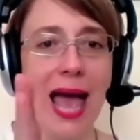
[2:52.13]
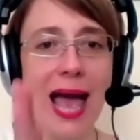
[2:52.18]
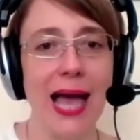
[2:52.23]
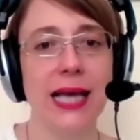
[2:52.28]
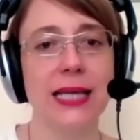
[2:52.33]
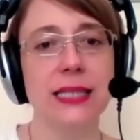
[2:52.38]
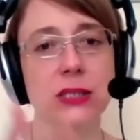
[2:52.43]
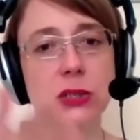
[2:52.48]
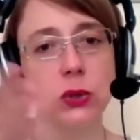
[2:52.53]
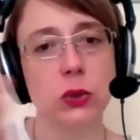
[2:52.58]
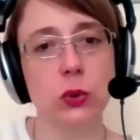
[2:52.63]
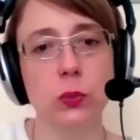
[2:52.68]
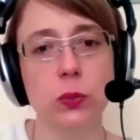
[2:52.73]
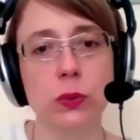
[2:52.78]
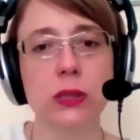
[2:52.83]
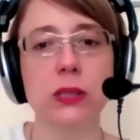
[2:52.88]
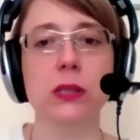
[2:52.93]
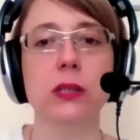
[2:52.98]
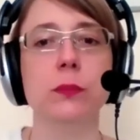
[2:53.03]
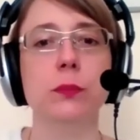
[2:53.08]
As you
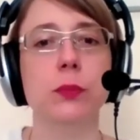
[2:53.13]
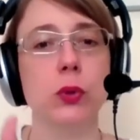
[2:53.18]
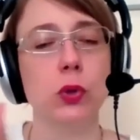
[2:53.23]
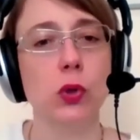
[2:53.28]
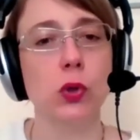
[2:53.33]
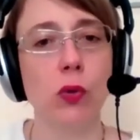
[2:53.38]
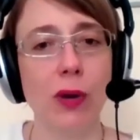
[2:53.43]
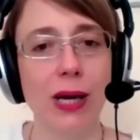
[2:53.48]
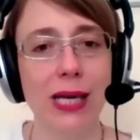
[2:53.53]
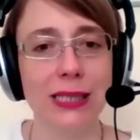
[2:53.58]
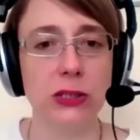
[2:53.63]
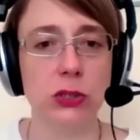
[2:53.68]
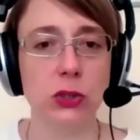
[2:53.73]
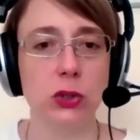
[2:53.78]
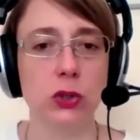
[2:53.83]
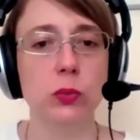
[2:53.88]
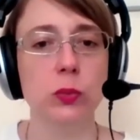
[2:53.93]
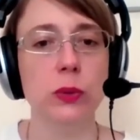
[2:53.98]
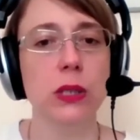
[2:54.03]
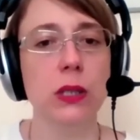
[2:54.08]
will progress,
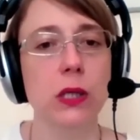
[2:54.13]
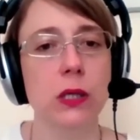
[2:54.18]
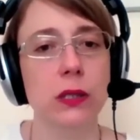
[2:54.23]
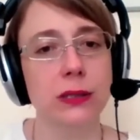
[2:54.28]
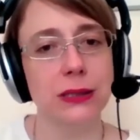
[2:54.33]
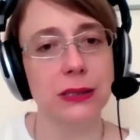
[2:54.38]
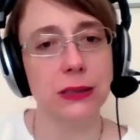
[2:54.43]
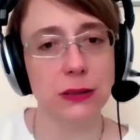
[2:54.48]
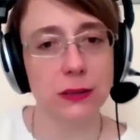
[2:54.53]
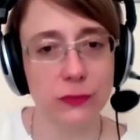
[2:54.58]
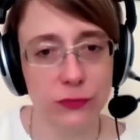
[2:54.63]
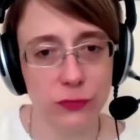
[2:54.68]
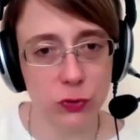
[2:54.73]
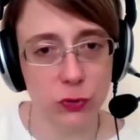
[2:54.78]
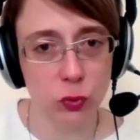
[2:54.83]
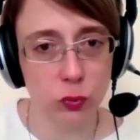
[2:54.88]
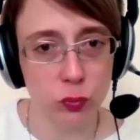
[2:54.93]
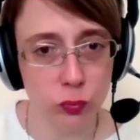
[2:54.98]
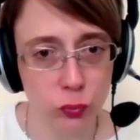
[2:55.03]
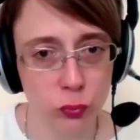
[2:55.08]
you will learn
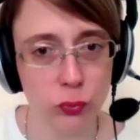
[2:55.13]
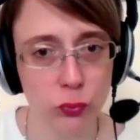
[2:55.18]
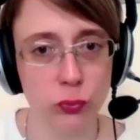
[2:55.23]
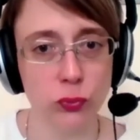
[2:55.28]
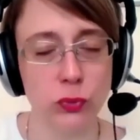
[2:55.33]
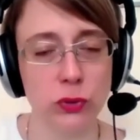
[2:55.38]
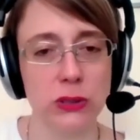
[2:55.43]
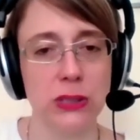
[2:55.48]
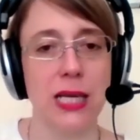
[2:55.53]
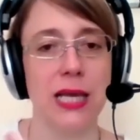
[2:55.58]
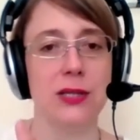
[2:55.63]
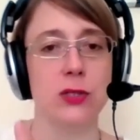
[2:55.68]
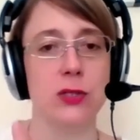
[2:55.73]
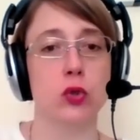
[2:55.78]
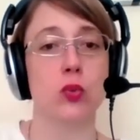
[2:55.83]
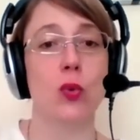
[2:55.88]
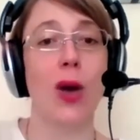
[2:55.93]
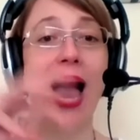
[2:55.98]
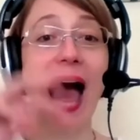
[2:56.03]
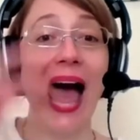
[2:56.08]
different rules
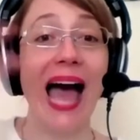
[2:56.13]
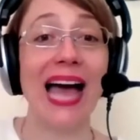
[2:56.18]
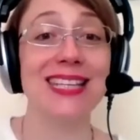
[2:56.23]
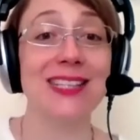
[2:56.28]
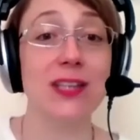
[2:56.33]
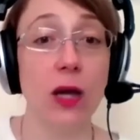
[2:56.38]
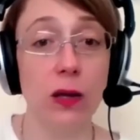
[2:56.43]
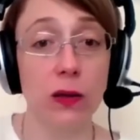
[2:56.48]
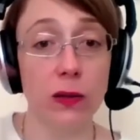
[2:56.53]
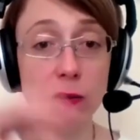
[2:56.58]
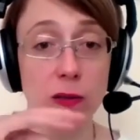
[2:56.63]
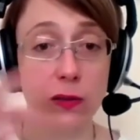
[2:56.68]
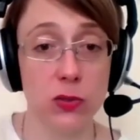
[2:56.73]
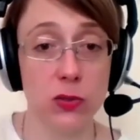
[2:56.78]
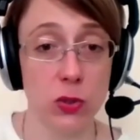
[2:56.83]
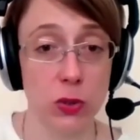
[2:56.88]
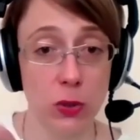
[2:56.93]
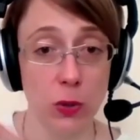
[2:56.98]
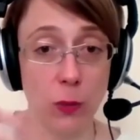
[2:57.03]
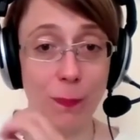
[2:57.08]
to add on
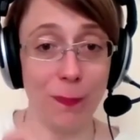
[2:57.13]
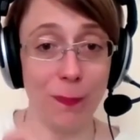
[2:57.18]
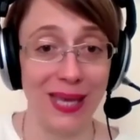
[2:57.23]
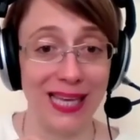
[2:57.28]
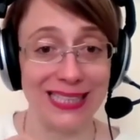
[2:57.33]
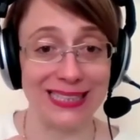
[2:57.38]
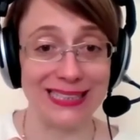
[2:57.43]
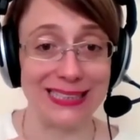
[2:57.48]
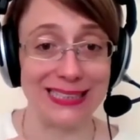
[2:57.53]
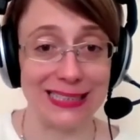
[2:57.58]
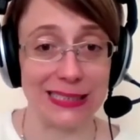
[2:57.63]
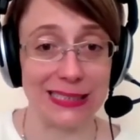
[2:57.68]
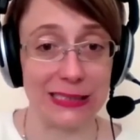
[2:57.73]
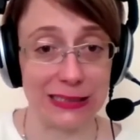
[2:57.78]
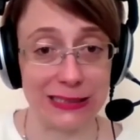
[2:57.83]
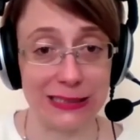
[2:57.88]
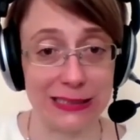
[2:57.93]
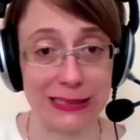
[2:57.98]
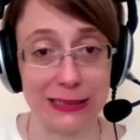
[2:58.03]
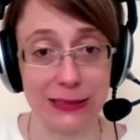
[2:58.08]
to the
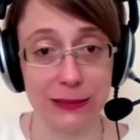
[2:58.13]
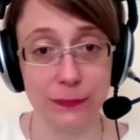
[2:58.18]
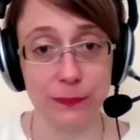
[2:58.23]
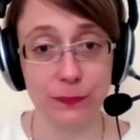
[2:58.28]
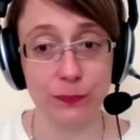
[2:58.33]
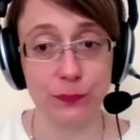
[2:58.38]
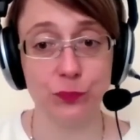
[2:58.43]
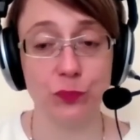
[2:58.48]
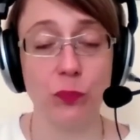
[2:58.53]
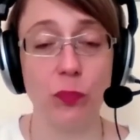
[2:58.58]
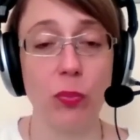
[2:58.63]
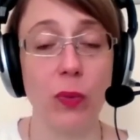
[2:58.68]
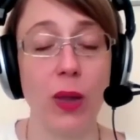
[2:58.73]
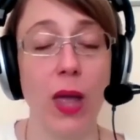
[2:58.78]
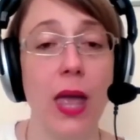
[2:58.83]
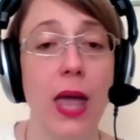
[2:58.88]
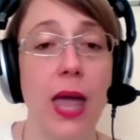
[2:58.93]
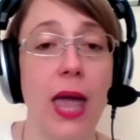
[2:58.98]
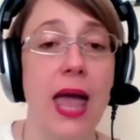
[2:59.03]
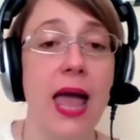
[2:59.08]
basics.
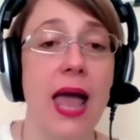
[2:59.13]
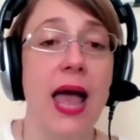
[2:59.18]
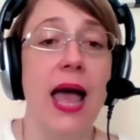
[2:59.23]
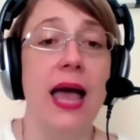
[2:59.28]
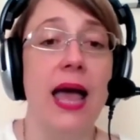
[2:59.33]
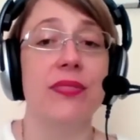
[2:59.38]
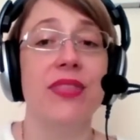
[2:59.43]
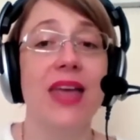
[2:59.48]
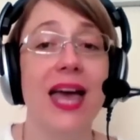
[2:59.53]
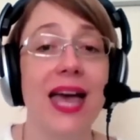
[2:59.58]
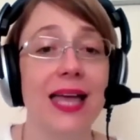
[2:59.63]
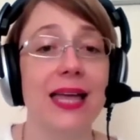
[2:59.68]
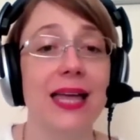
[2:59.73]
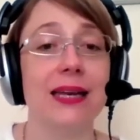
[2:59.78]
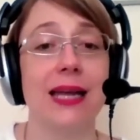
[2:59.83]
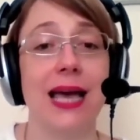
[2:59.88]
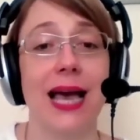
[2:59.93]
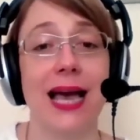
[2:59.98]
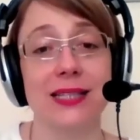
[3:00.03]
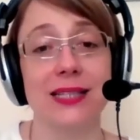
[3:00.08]

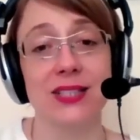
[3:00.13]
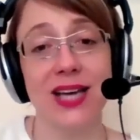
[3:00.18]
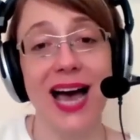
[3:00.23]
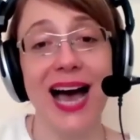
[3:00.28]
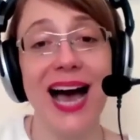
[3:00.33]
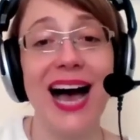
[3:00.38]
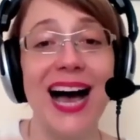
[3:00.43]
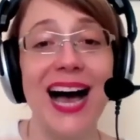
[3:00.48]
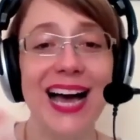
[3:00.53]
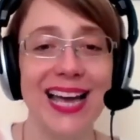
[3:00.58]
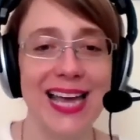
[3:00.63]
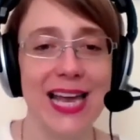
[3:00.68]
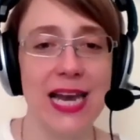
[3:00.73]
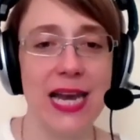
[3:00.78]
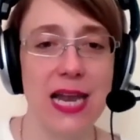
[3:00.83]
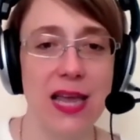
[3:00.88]
Then at a high